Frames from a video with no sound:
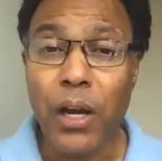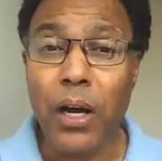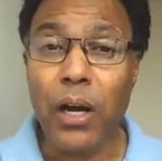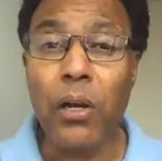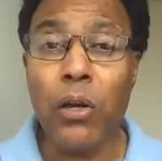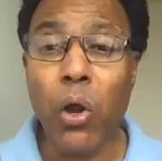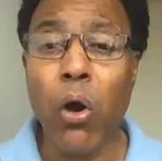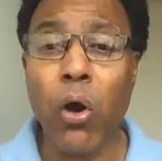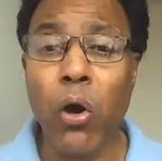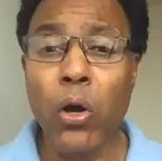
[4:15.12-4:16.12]
A
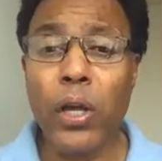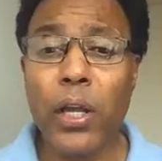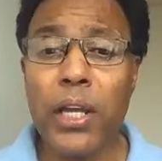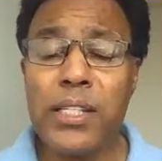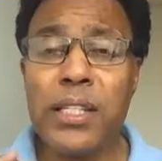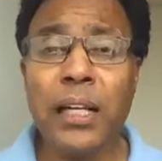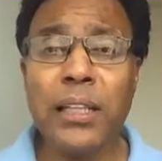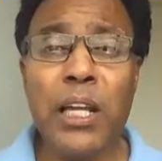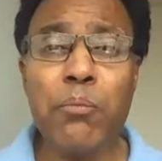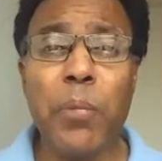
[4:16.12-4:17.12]
law is
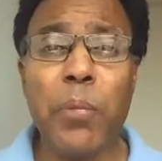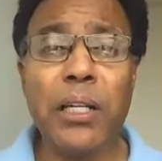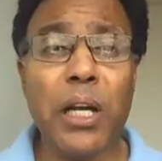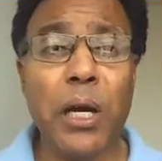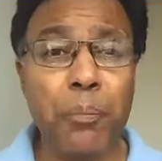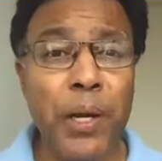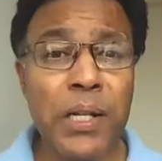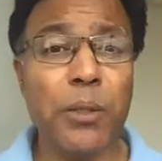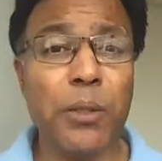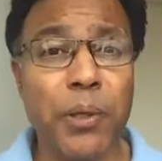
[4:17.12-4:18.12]
nothing but a
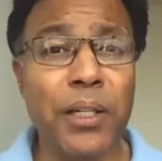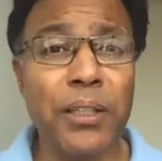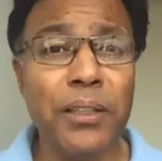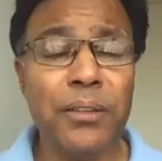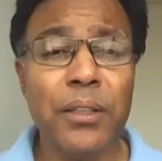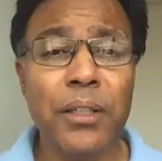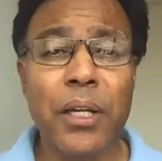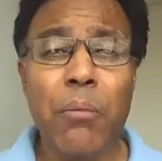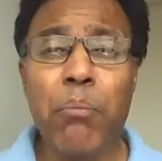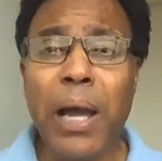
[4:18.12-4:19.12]
principle
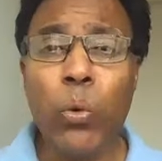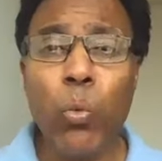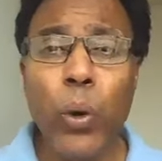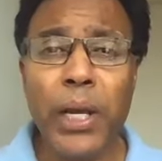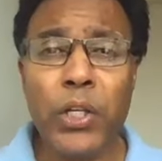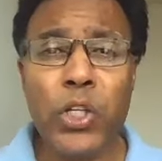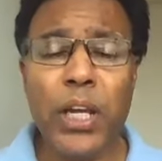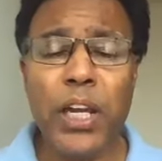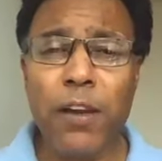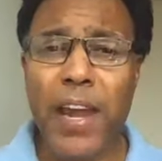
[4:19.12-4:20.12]
by which
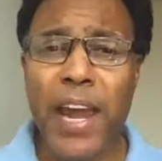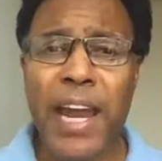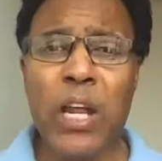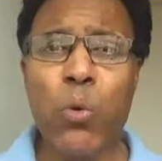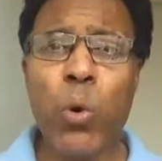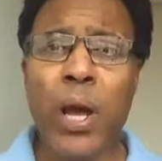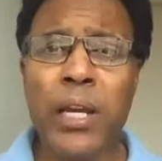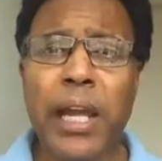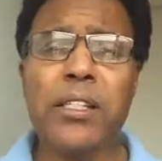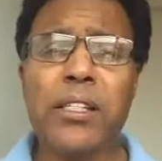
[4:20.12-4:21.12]
if
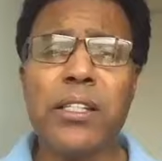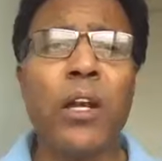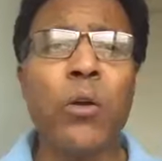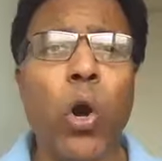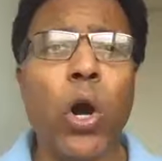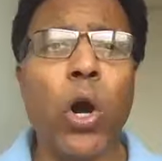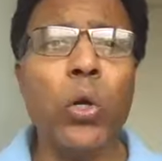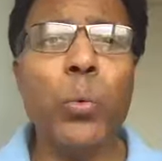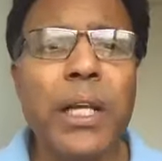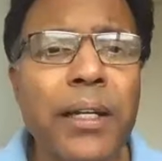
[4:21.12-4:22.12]
anyone gets
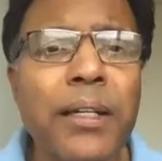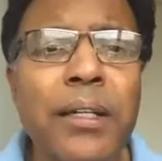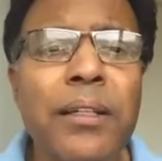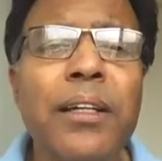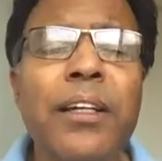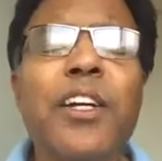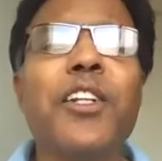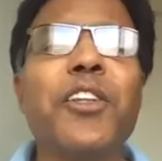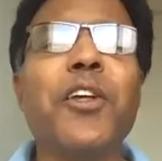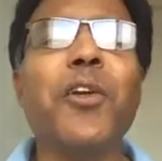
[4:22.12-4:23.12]
involved with it,
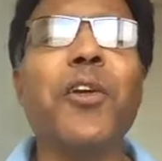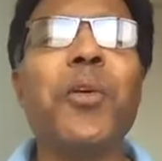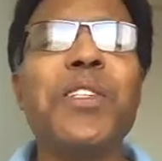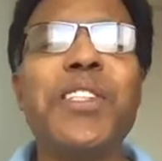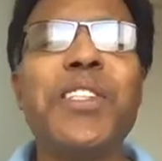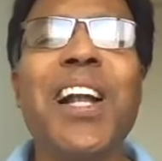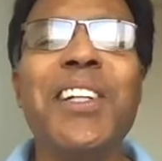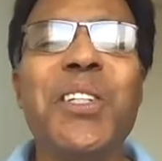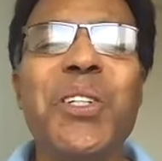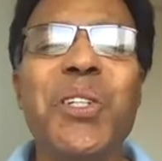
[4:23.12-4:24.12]
the
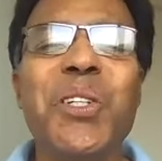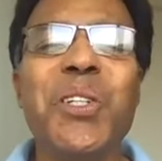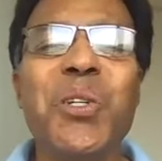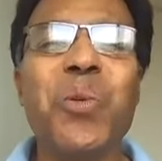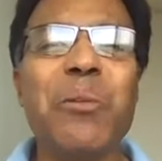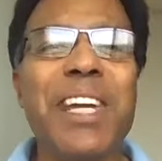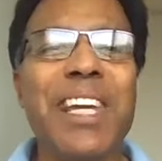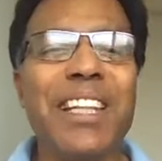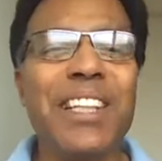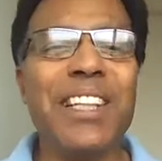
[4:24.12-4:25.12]
result will
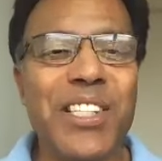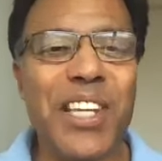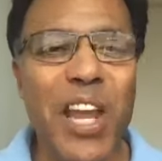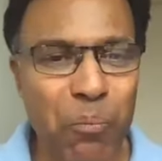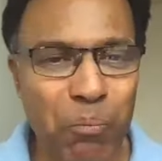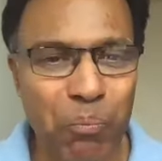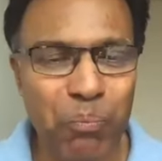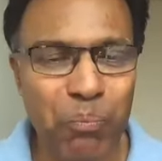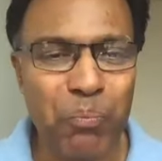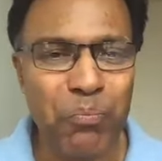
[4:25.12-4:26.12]
be the same.
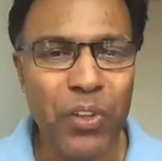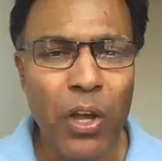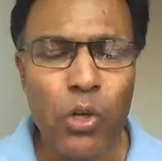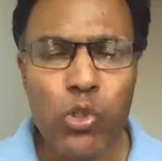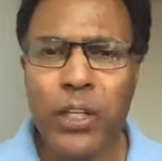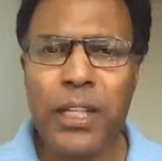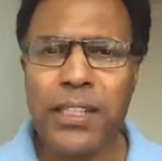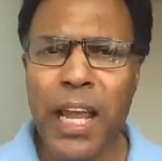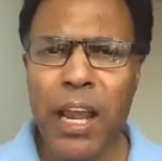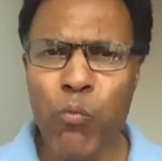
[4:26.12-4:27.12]
So, in the
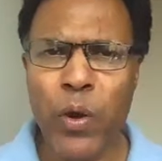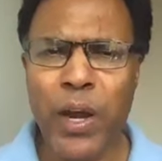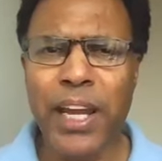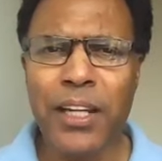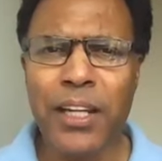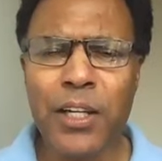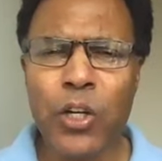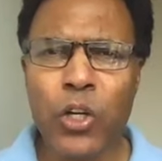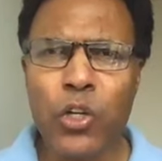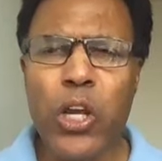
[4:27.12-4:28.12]
same way,
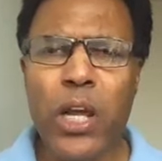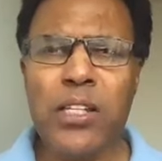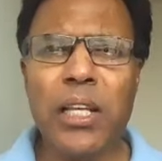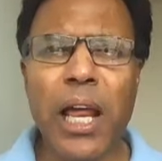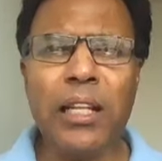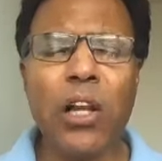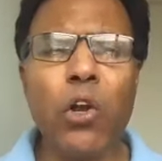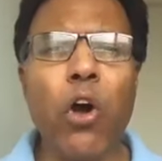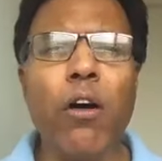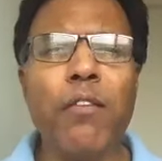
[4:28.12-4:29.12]
just like the
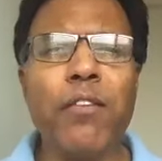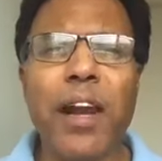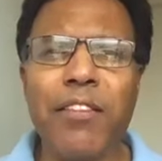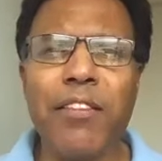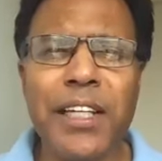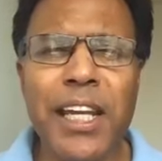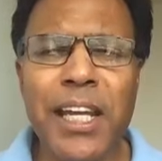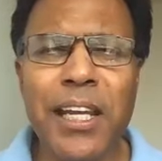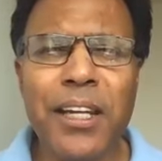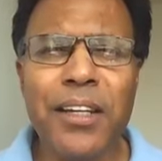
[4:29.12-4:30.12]
law of
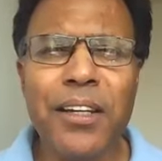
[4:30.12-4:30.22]
gravity,